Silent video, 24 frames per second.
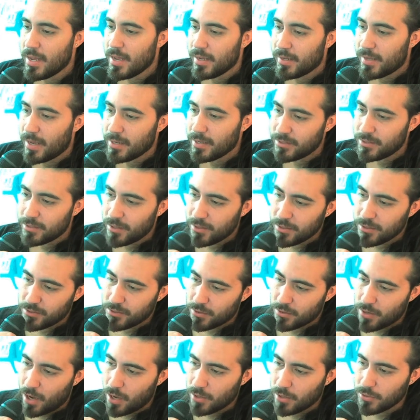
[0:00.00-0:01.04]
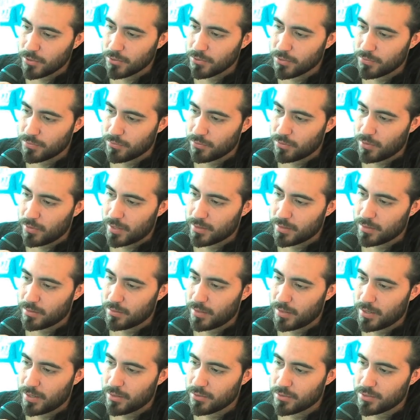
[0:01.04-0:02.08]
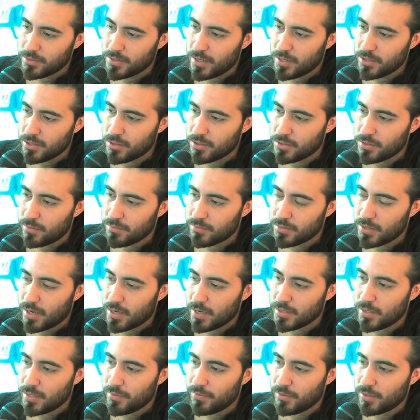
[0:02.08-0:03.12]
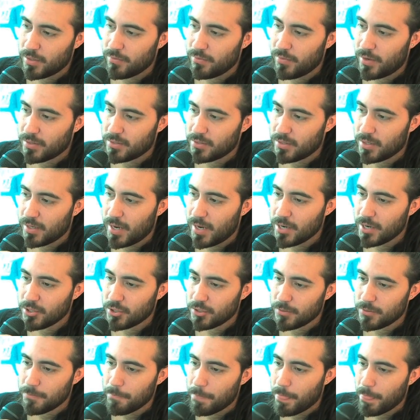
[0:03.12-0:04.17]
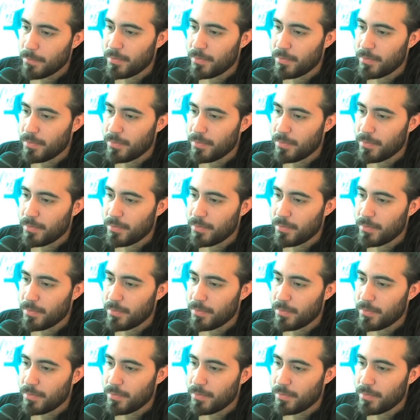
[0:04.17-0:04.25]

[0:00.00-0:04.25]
Case studies are not useful at the later stages of scientific investigation